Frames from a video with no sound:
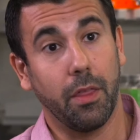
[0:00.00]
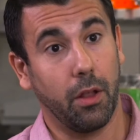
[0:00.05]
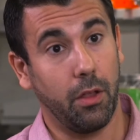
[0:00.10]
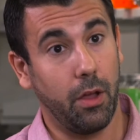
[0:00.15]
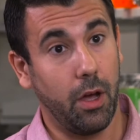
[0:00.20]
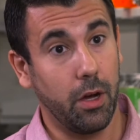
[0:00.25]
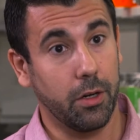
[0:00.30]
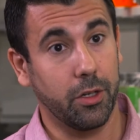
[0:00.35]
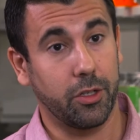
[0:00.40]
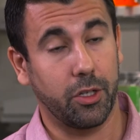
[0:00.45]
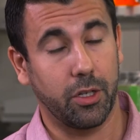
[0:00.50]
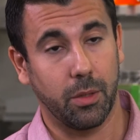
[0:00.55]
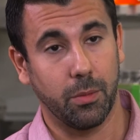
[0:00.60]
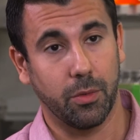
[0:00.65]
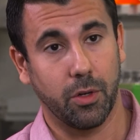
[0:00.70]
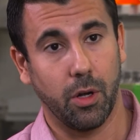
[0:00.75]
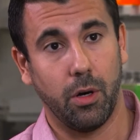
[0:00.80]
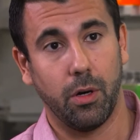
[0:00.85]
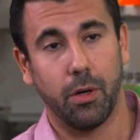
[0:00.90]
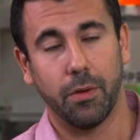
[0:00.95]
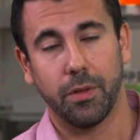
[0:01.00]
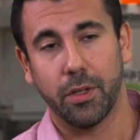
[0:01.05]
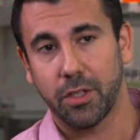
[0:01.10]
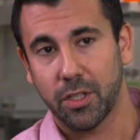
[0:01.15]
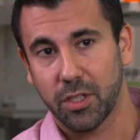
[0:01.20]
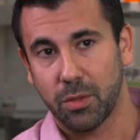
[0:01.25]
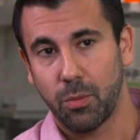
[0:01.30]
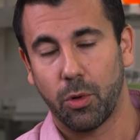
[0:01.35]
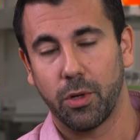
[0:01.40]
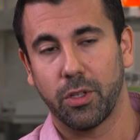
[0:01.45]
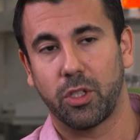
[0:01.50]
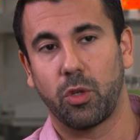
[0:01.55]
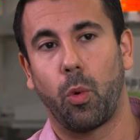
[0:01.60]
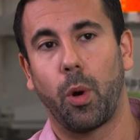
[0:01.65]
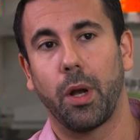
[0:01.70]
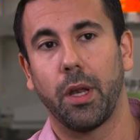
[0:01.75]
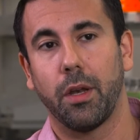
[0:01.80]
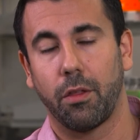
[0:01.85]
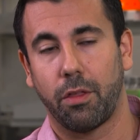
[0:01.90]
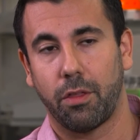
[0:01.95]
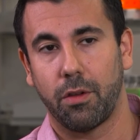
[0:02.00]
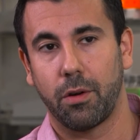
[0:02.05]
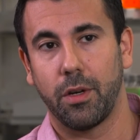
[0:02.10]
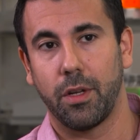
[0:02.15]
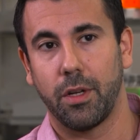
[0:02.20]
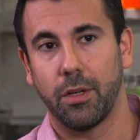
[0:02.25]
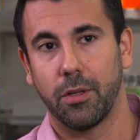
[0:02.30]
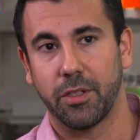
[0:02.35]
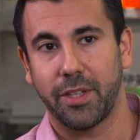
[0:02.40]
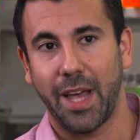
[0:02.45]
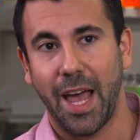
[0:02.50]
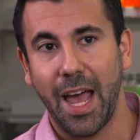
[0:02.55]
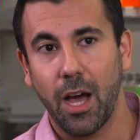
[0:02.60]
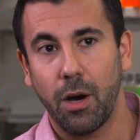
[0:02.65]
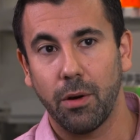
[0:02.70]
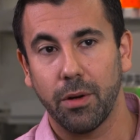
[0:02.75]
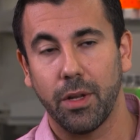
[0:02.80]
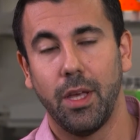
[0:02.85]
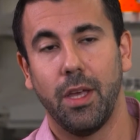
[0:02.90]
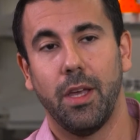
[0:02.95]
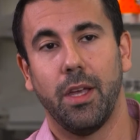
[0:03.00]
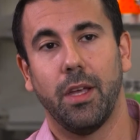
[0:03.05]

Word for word: The longer term goal, and this is more 20 to 30 years out,